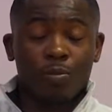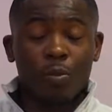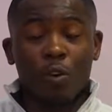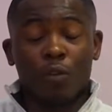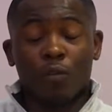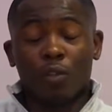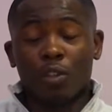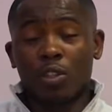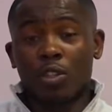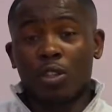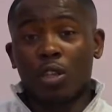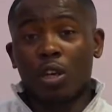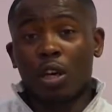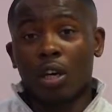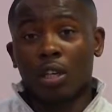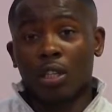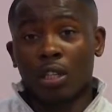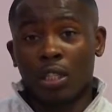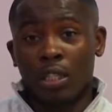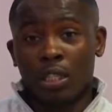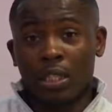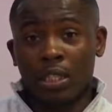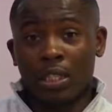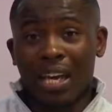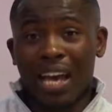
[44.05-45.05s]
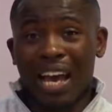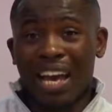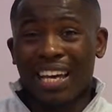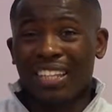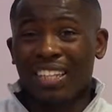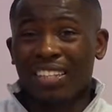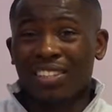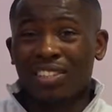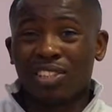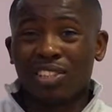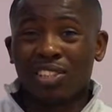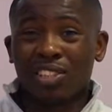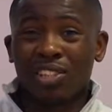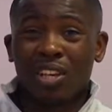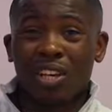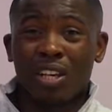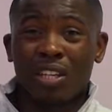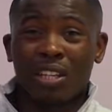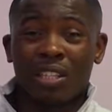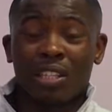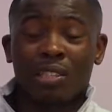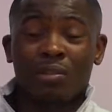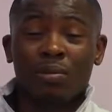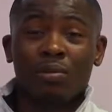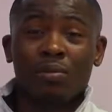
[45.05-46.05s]
both internally and
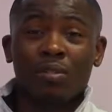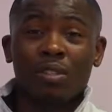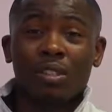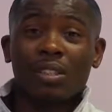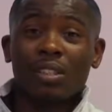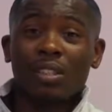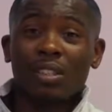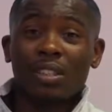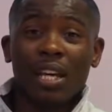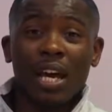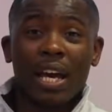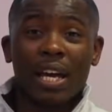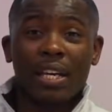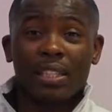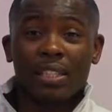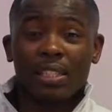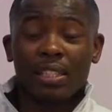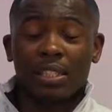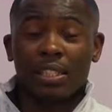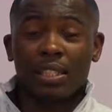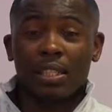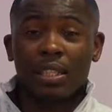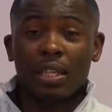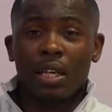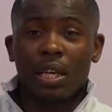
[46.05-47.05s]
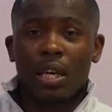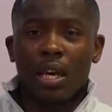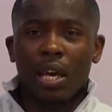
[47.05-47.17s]
externally within society,